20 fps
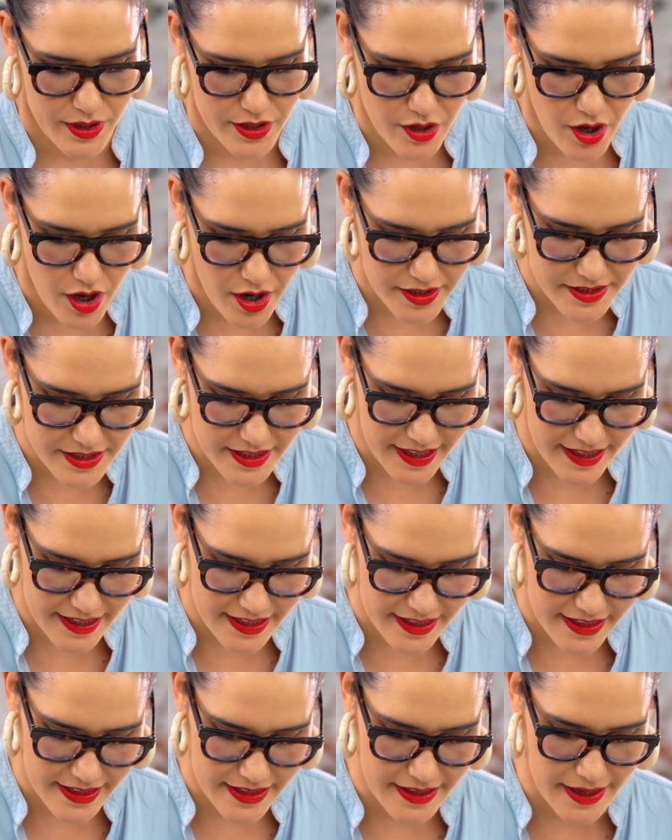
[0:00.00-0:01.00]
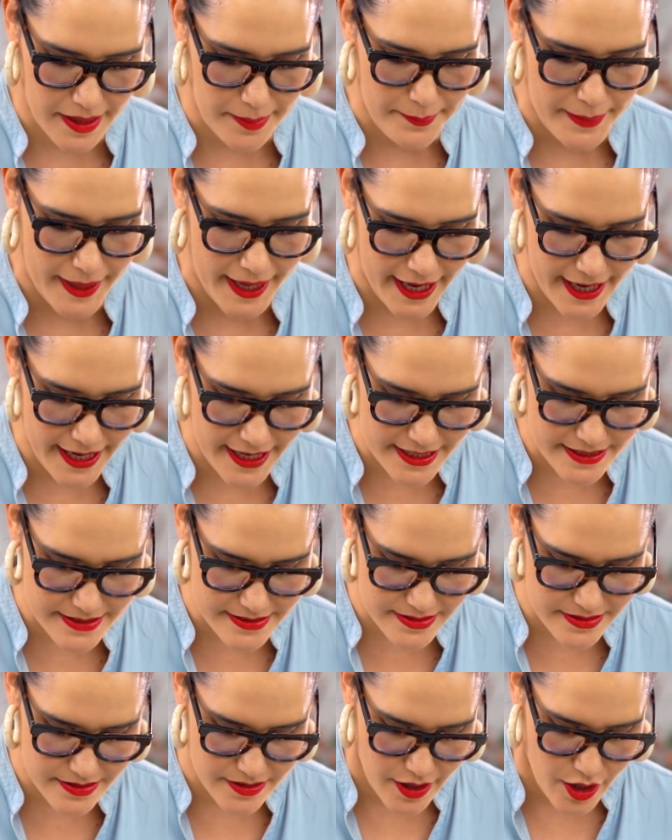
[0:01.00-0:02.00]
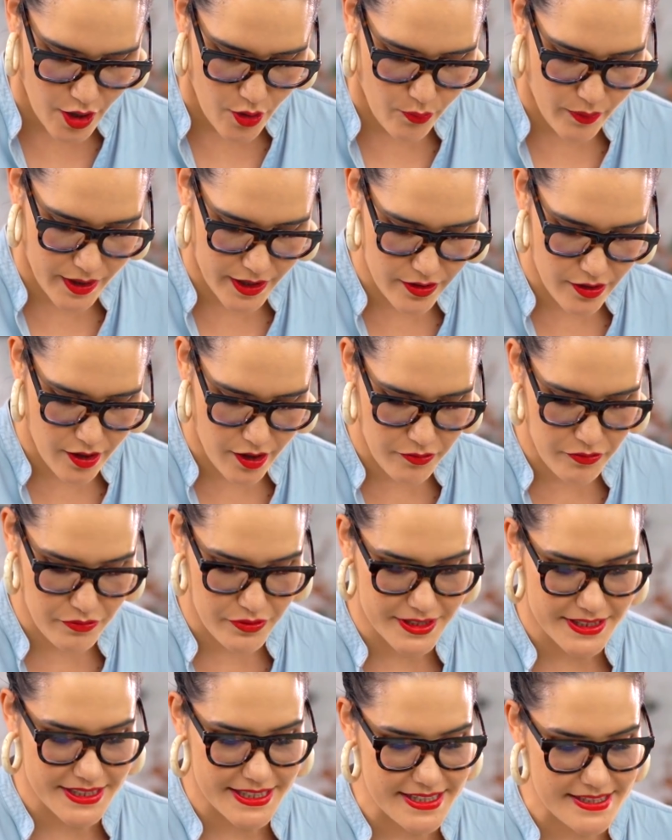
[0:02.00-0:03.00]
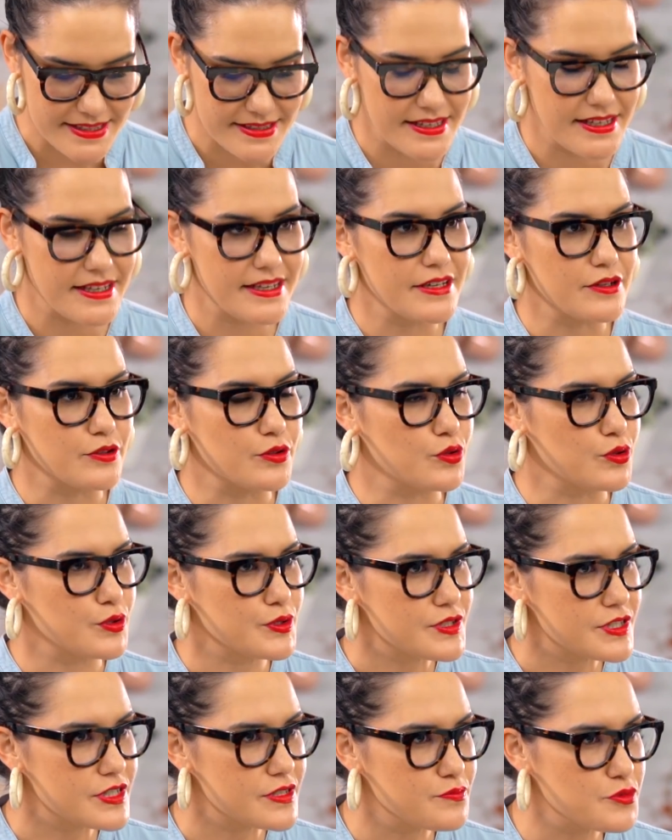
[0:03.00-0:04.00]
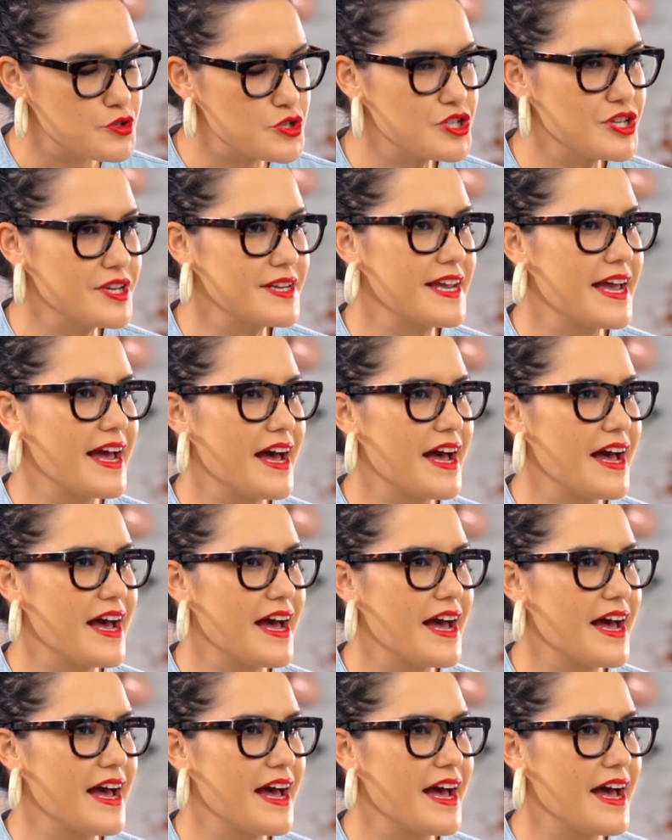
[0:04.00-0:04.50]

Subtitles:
We're not getting a paste, we're not releasing or smushing